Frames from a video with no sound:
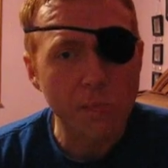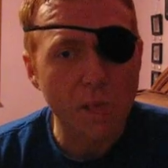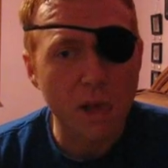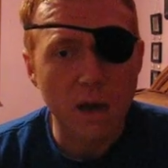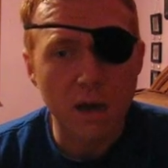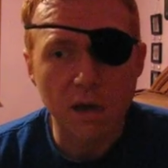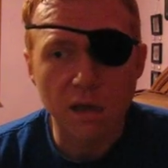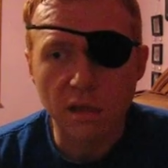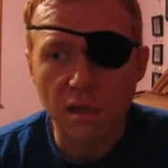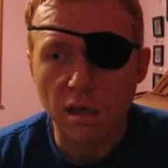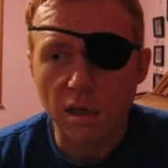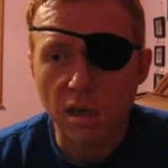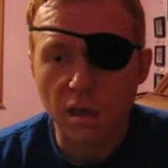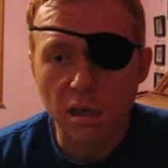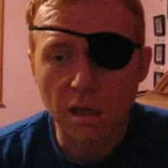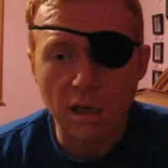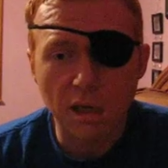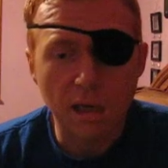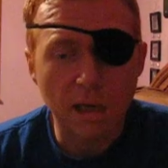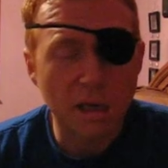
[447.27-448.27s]
Because
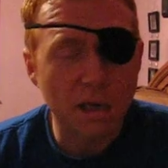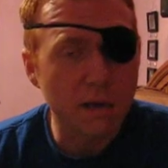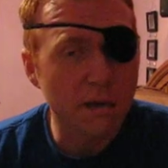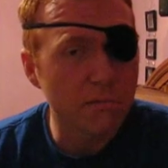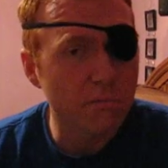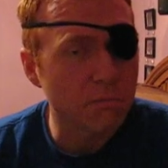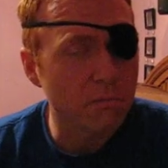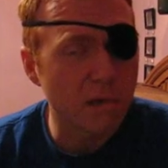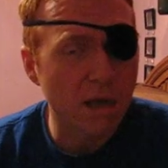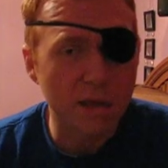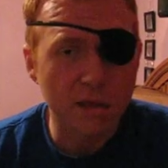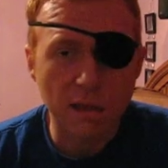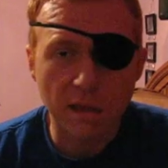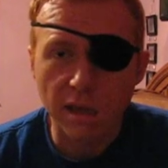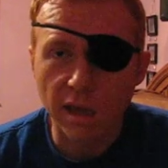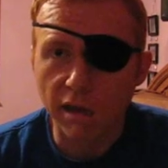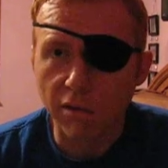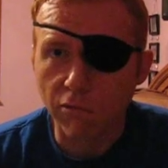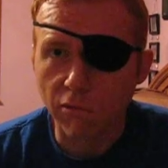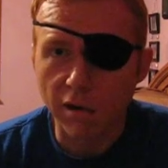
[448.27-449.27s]
he hit the
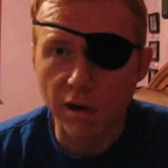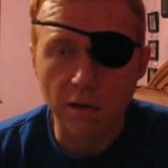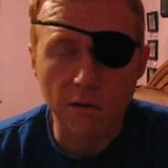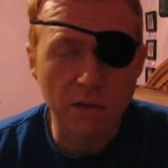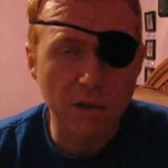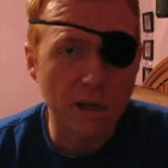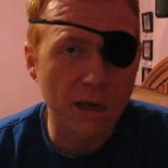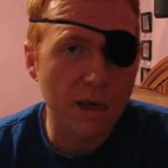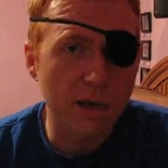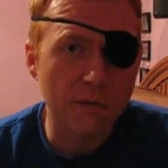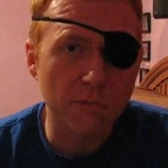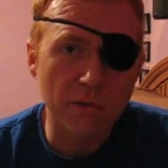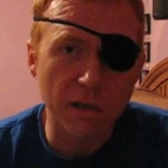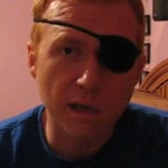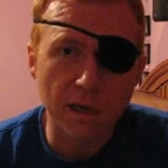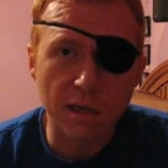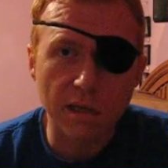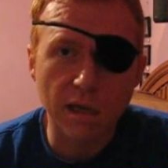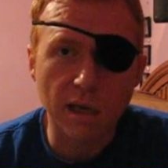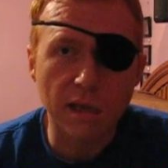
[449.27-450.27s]
nail right on the head when
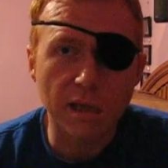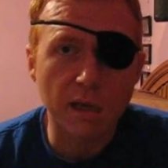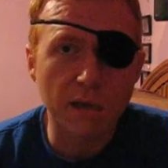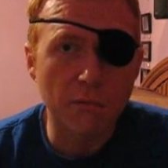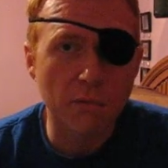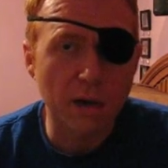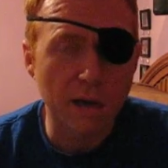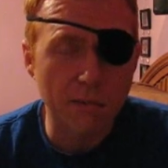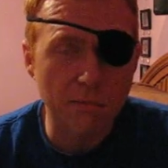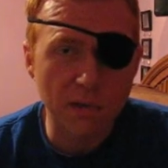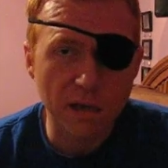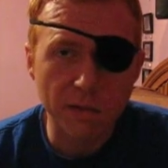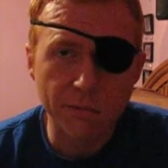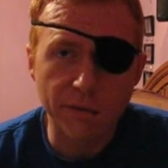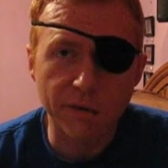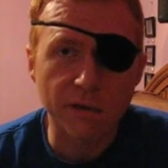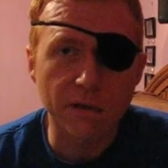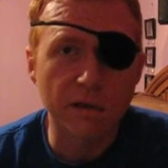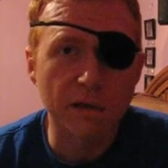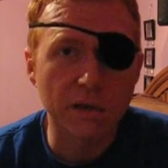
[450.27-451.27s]
he said that what I'm
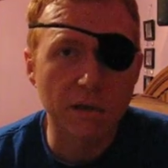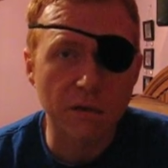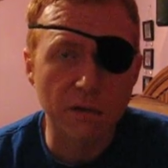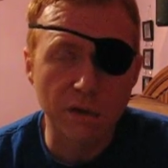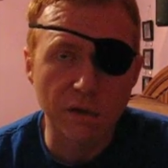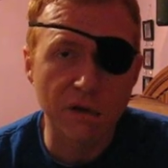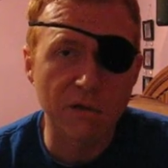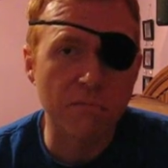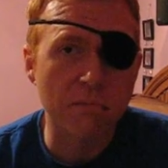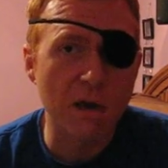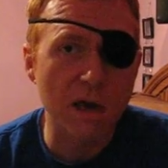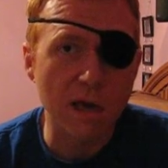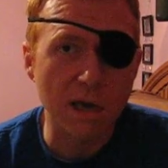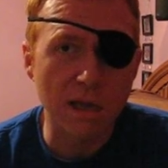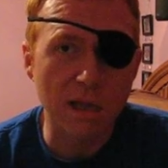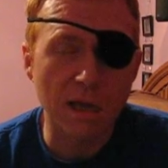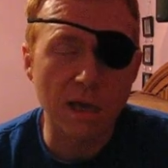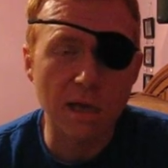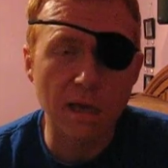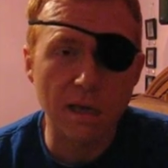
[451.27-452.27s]
experiencing is nerve
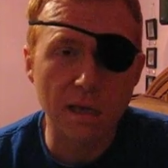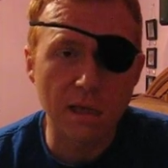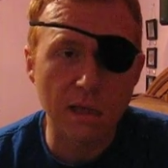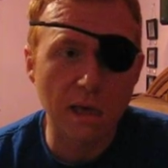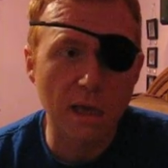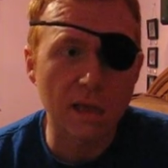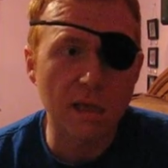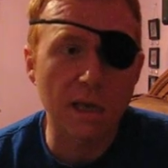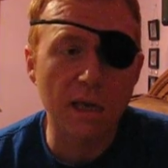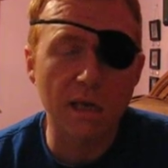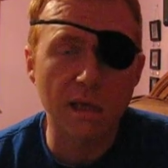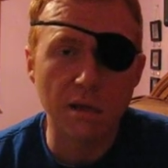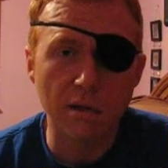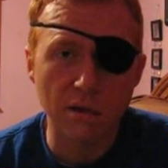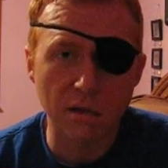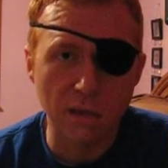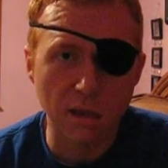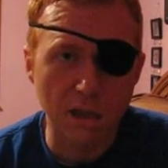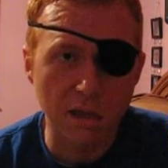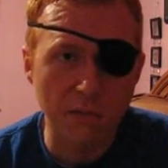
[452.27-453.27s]
pain. And he said that he
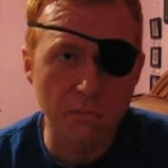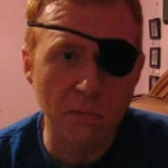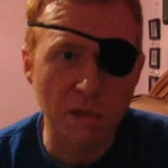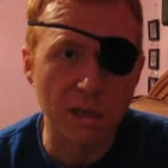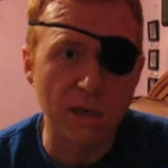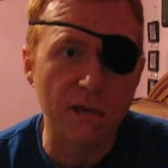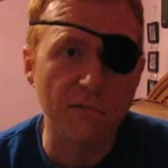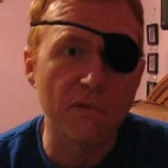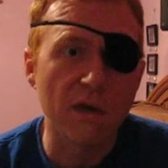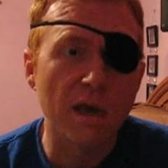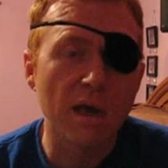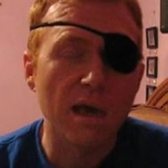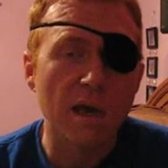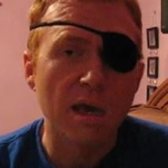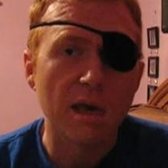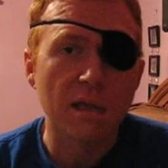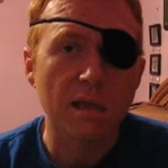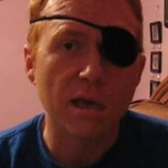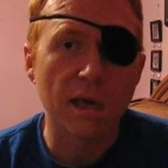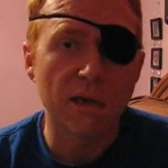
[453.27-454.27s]
does believe
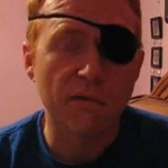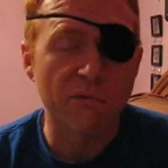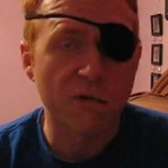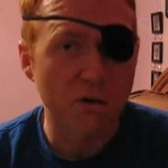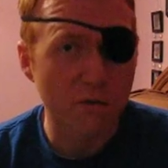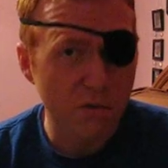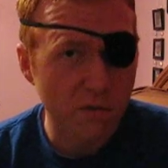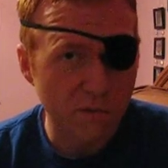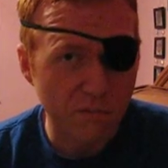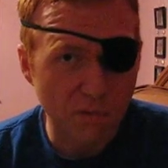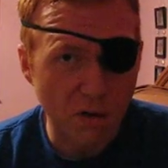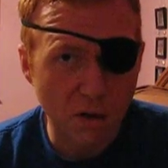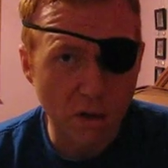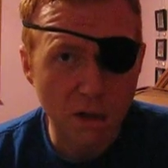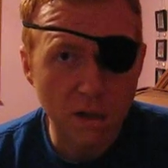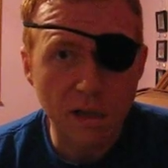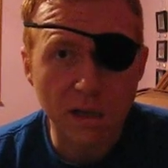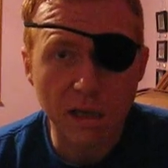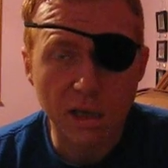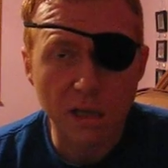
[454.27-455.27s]
that, first of
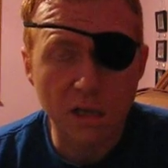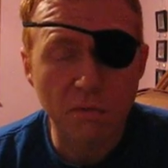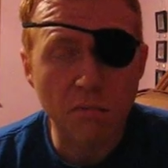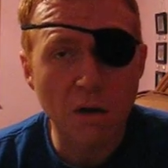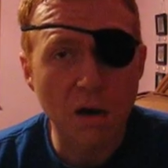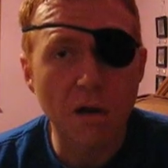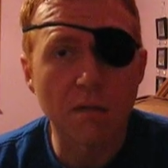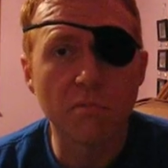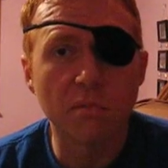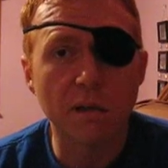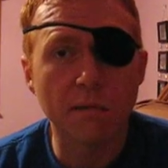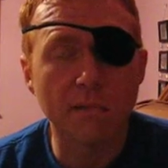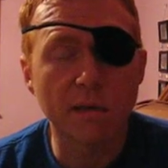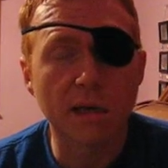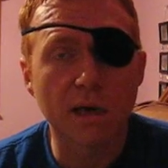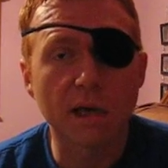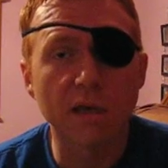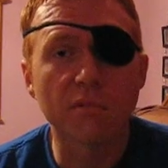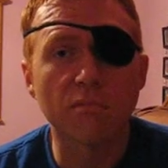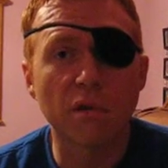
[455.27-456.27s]
all, it is probably
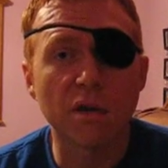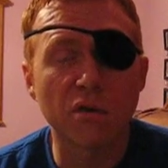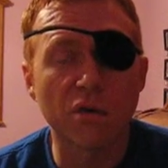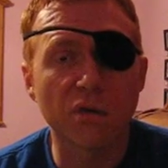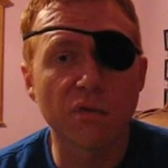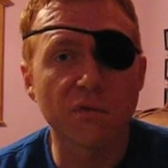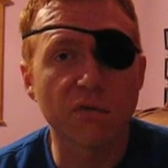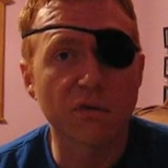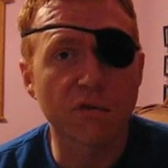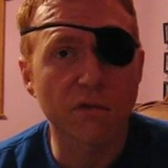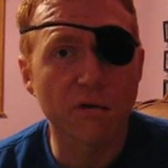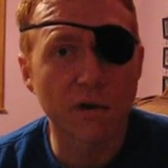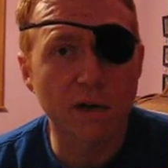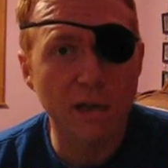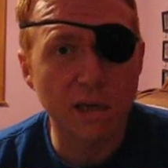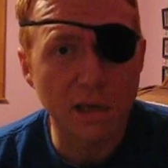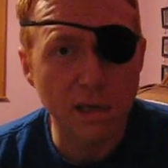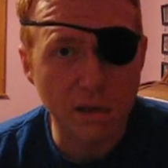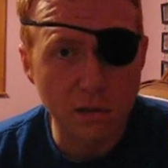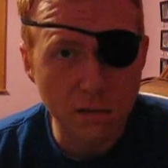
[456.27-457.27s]
because my nerves are trying to
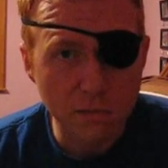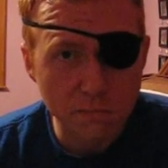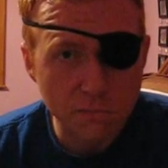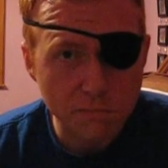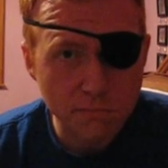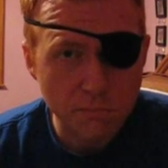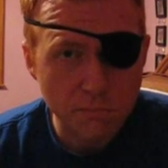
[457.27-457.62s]
heal.